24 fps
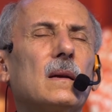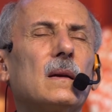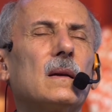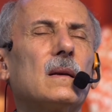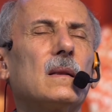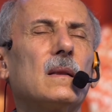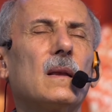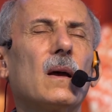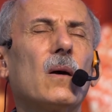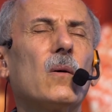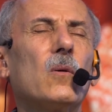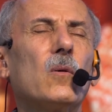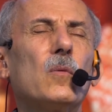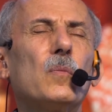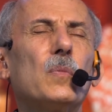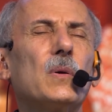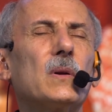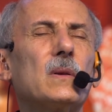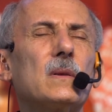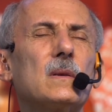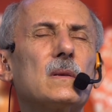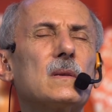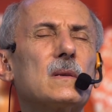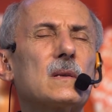in the
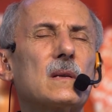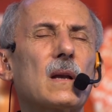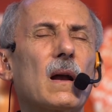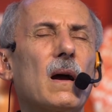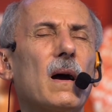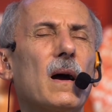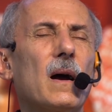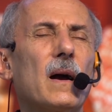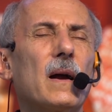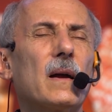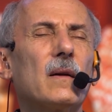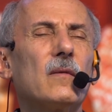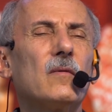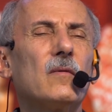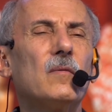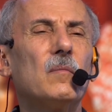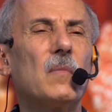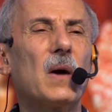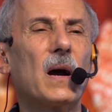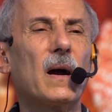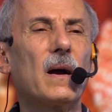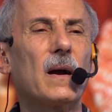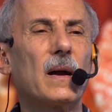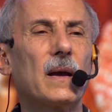open sky of
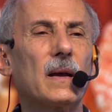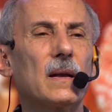mind.